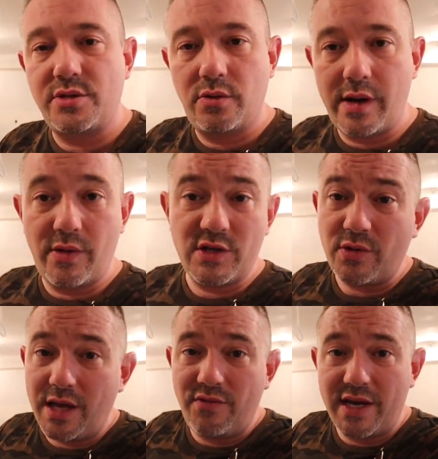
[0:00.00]
So anyway, I just
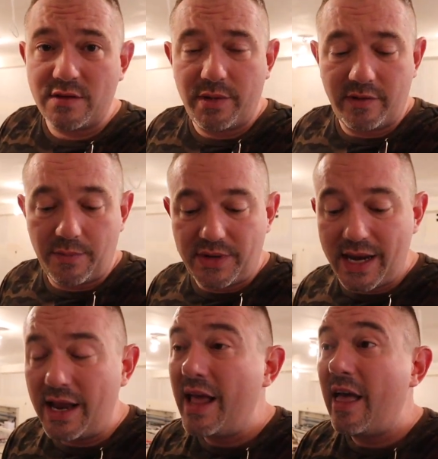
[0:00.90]
want to give you guys a bit of an
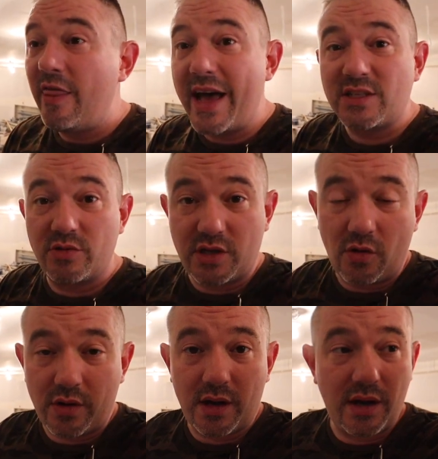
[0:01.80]
update. That's what's
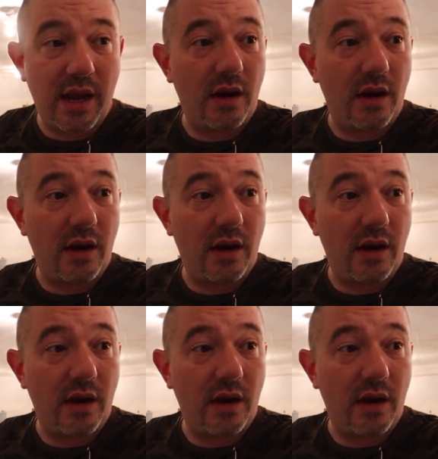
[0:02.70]
going on